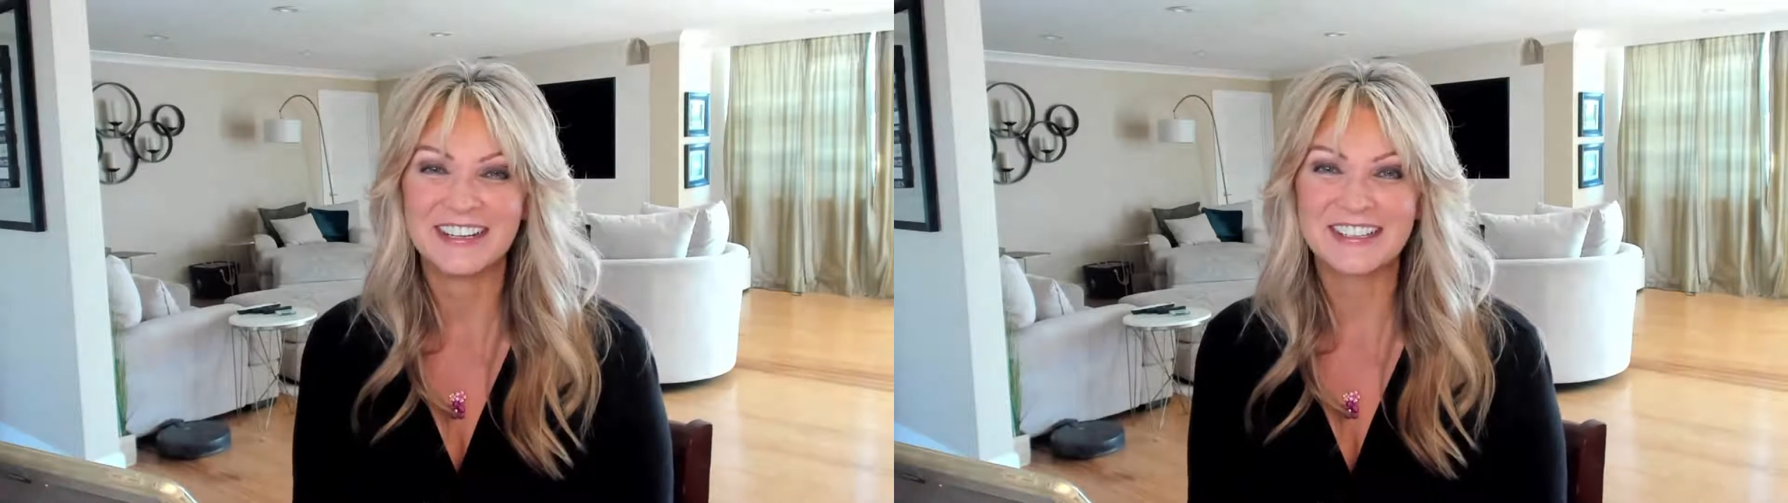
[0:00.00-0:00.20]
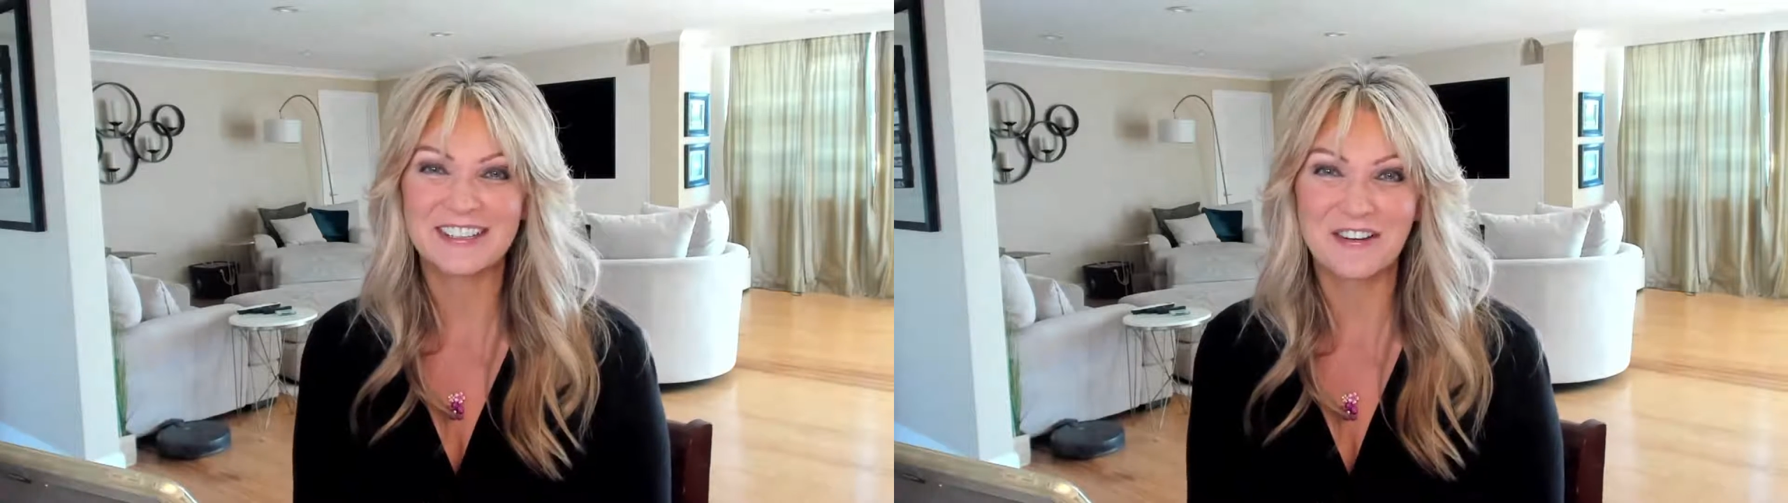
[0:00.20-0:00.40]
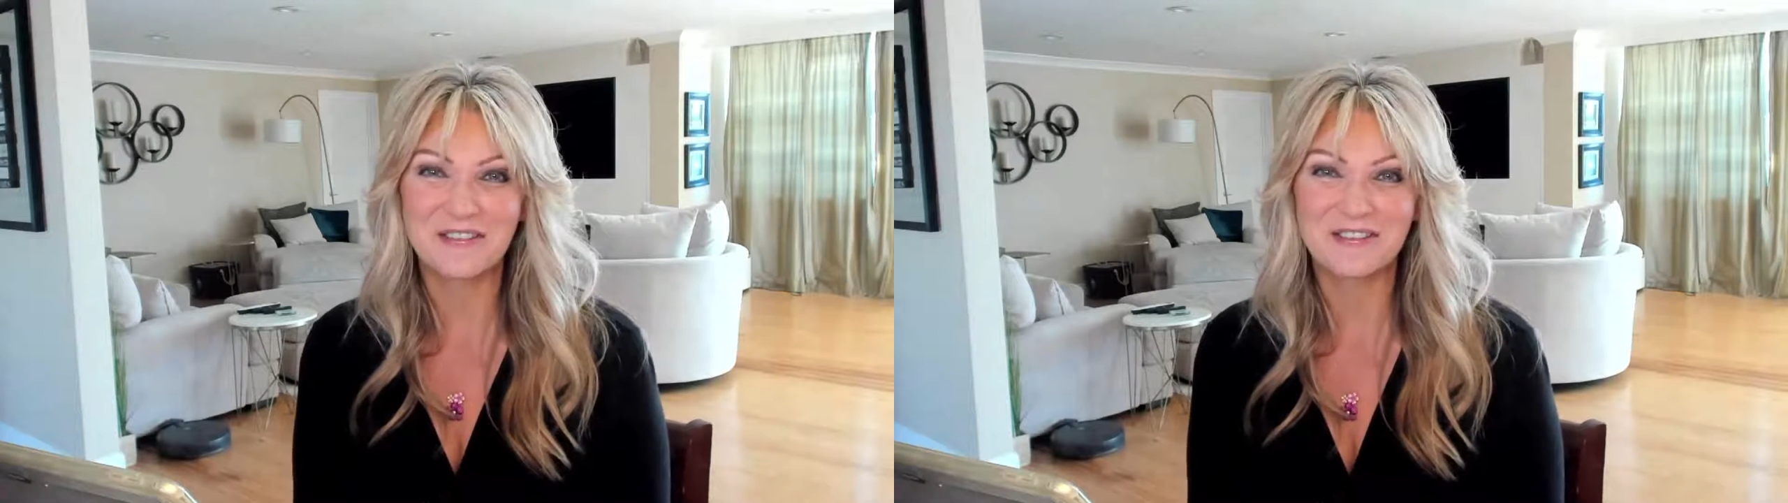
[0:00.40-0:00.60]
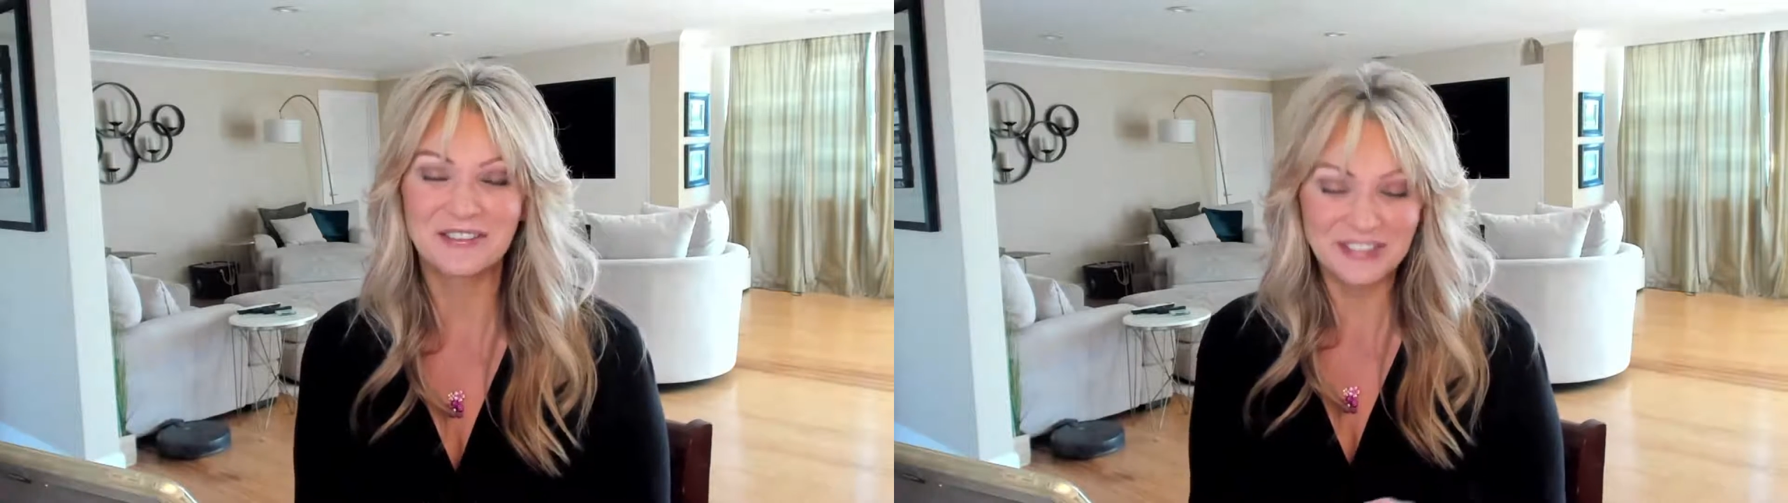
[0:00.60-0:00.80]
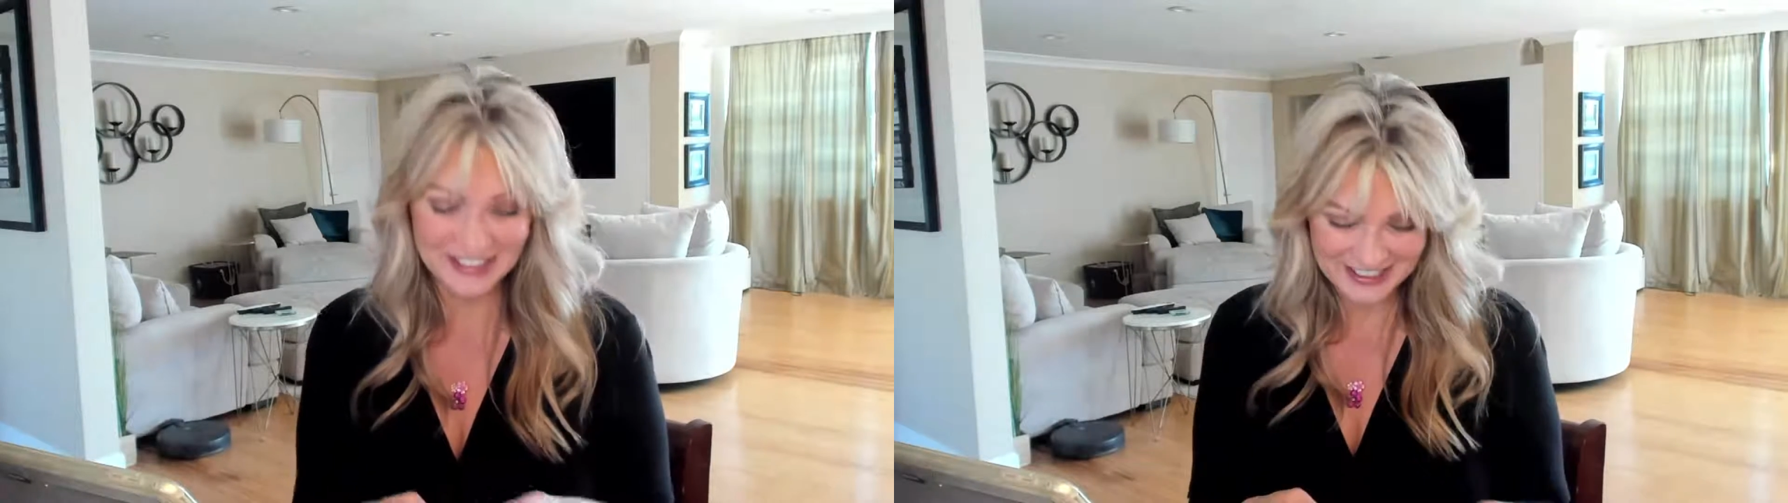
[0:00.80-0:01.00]
So
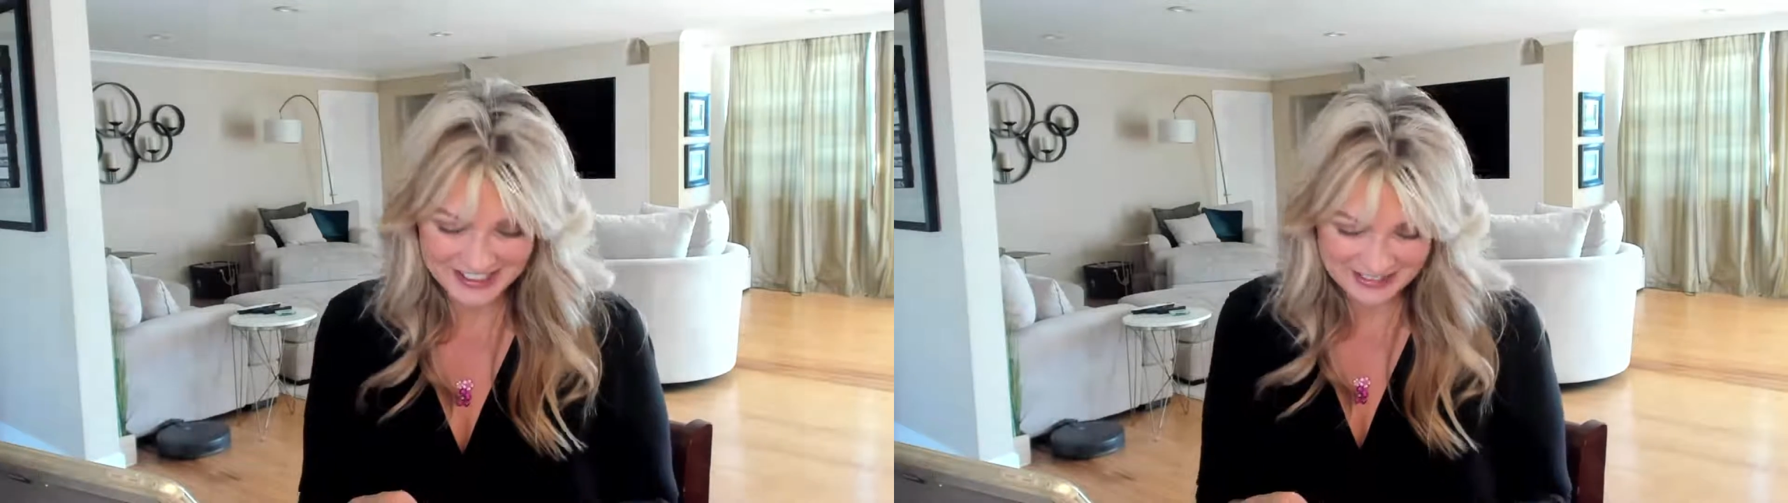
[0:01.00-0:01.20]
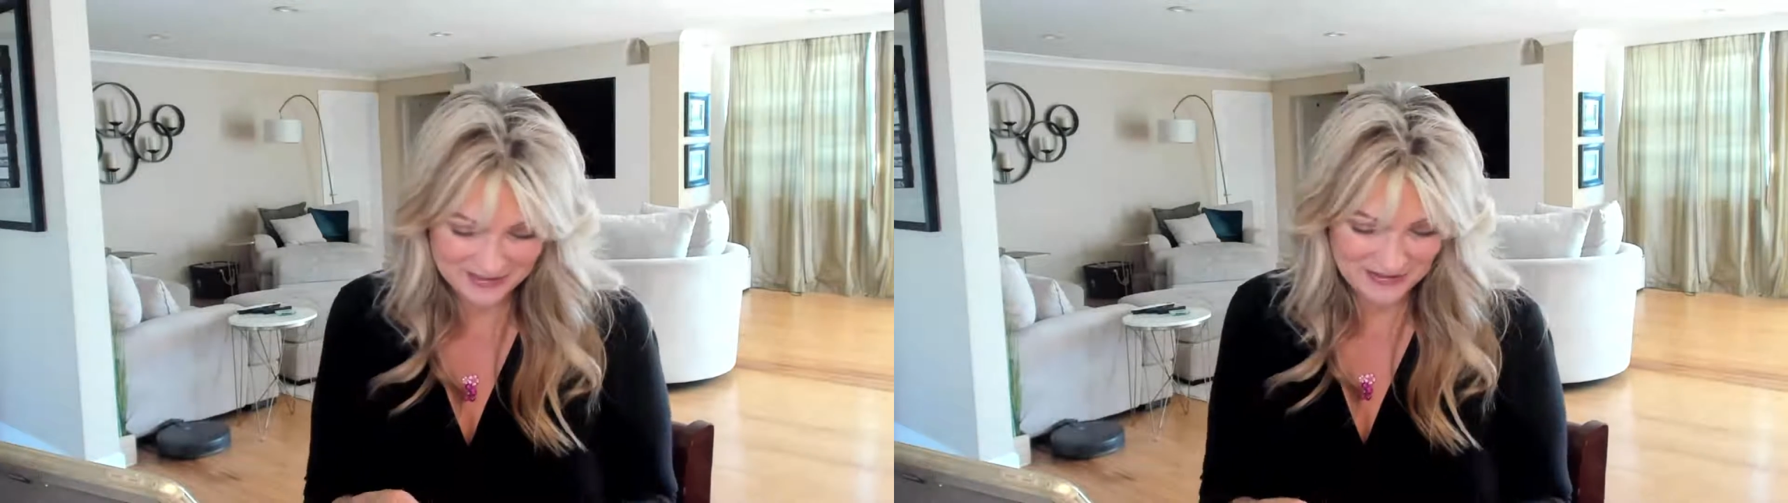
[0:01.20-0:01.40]
really